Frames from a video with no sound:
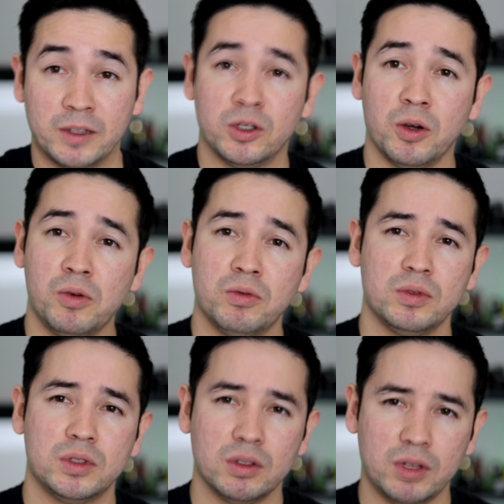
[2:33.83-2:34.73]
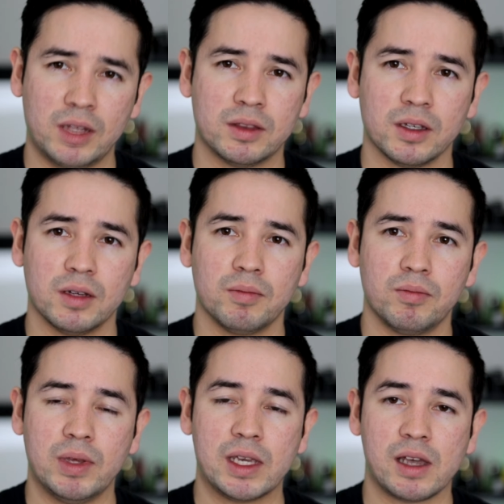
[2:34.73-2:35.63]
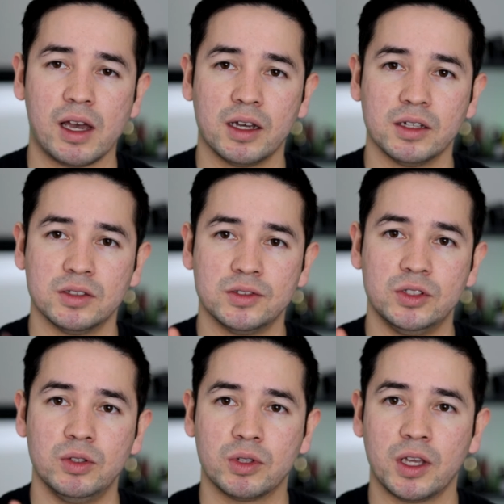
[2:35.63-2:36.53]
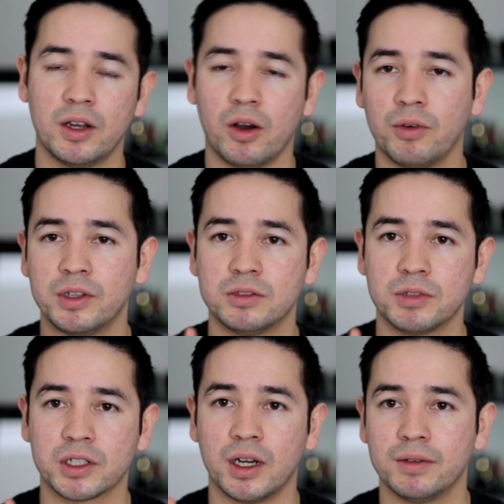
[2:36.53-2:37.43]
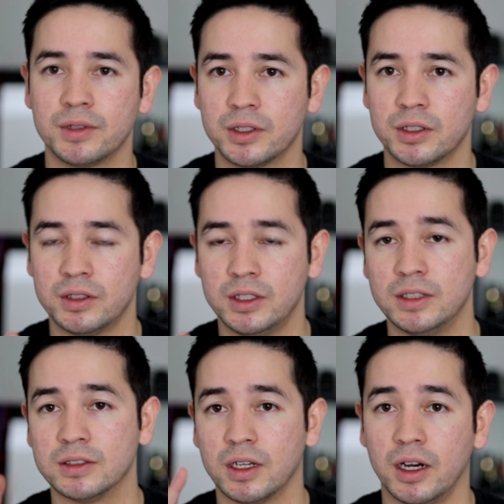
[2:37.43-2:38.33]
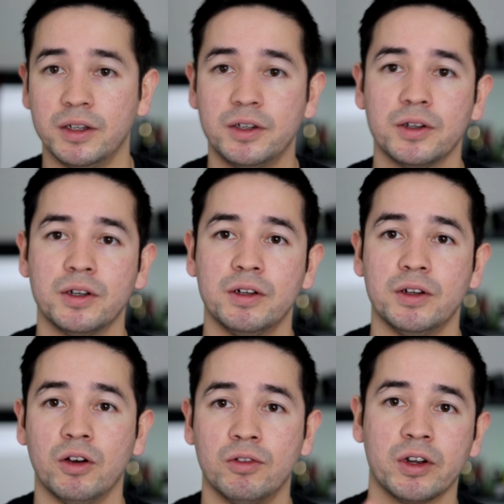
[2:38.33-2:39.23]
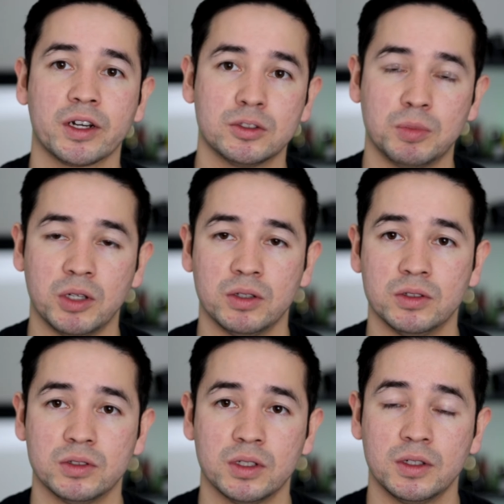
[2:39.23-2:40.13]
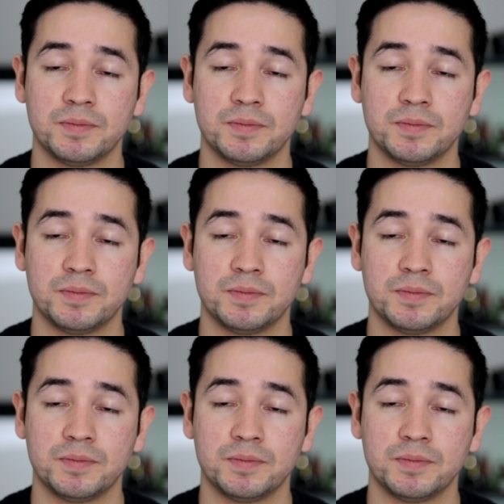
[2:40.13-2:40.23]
don't delete them, because you can always recover these under and overexposed